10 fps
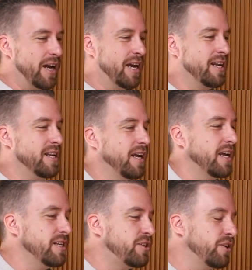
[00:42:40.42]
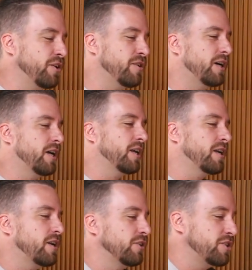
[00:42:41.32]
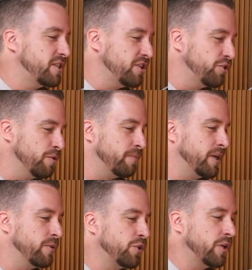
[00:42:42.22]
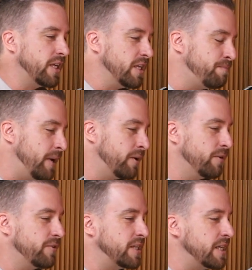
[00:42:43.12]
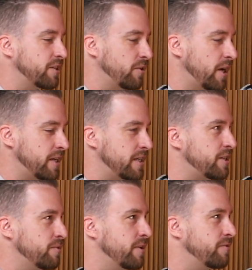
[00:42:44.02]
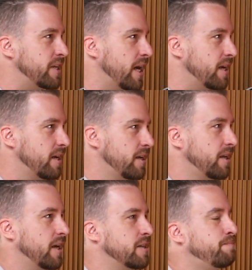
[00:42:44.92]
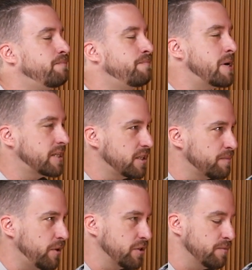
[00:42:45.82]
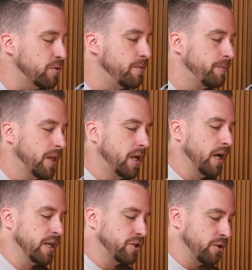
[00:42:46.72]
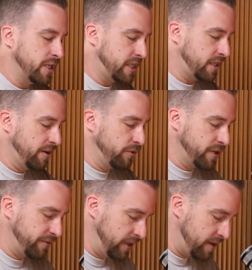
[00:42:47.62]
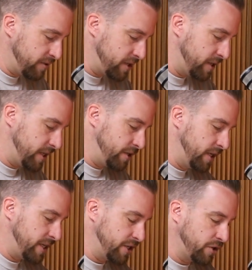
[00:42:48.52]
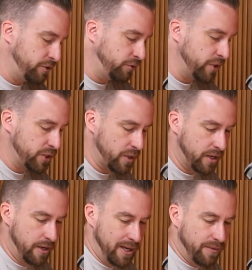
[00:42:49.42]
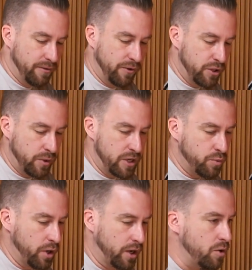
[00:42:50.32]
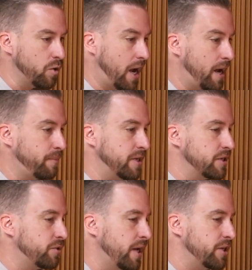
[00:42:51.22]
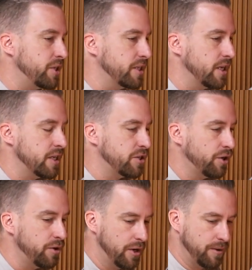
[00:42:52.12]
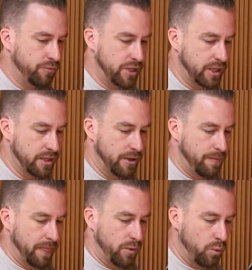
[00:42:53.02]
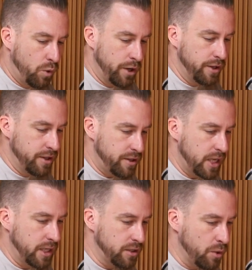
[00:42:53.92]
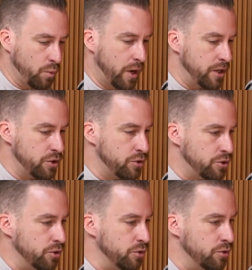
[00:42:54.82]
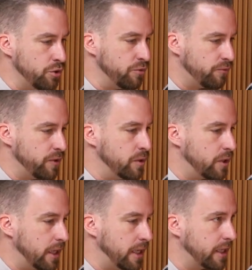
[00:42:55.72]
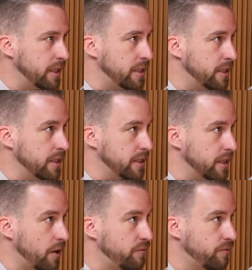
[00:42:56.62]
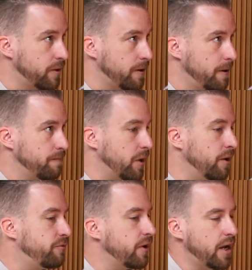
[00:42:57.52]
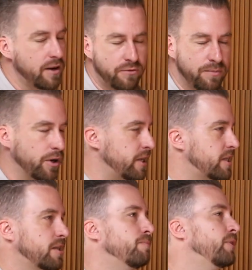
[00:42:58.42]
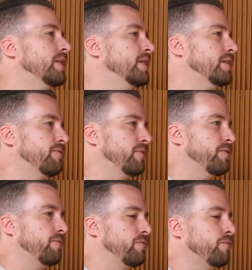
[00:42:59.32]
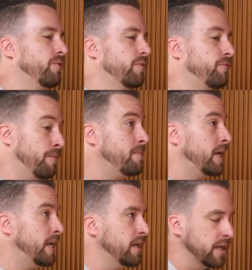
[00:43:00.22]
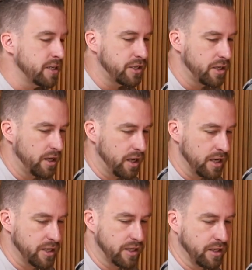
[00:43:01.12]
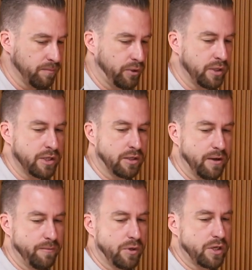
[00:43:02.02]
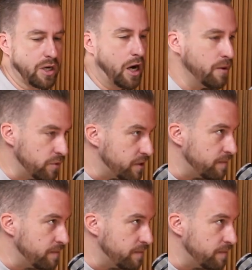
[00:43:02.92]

And so consciousness shouldn't be a retreat. It's better if it's integrated into your everyday as best as possible. Yep. And so there's several different levels to this. So let's just go through each one. The first one is what I call happiness strategies. And so this is, what are the things that when you do, you feel connected to yourself? And for everybody, it's completely different. For me, it's as simple as time with